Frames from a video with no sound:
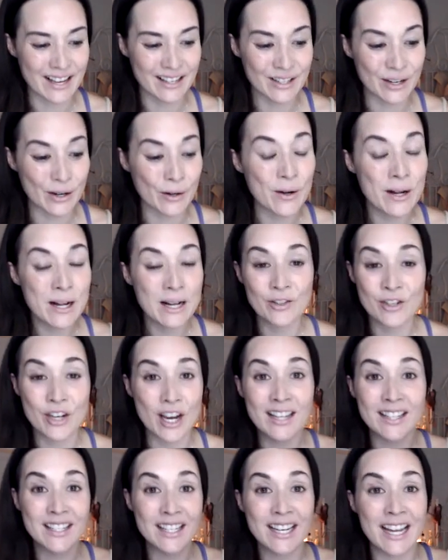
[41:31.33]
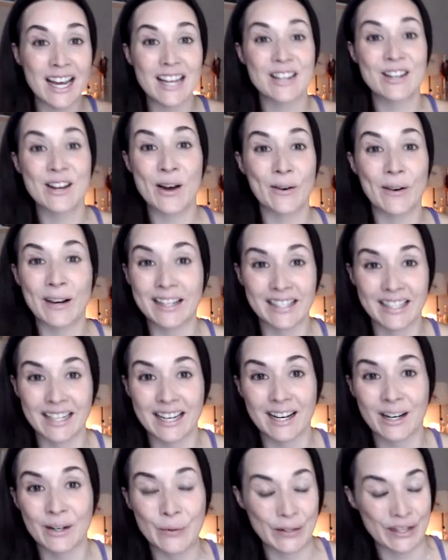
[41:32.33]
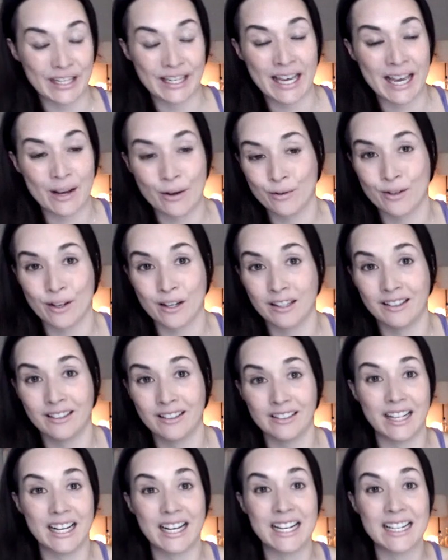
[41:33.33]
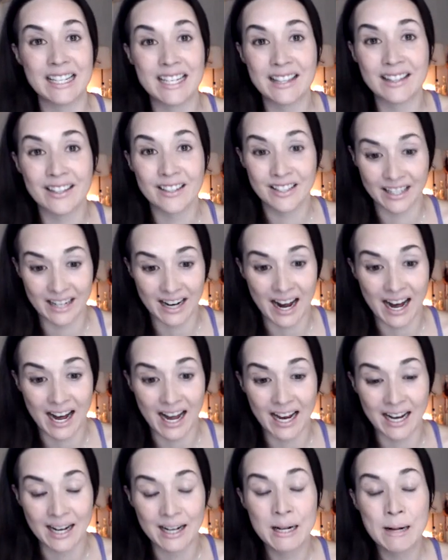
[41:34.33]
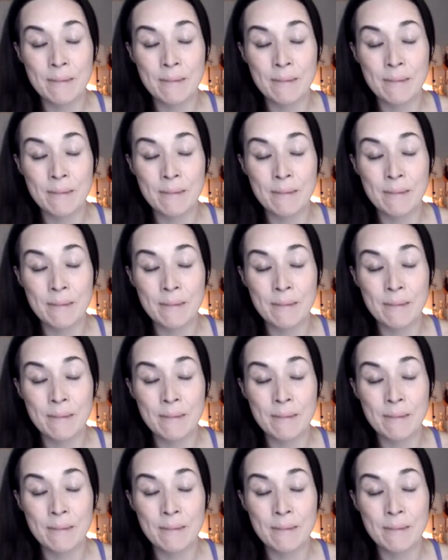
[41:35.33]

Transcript: So Jason had no idea what the cake was going to look like, and neither did I.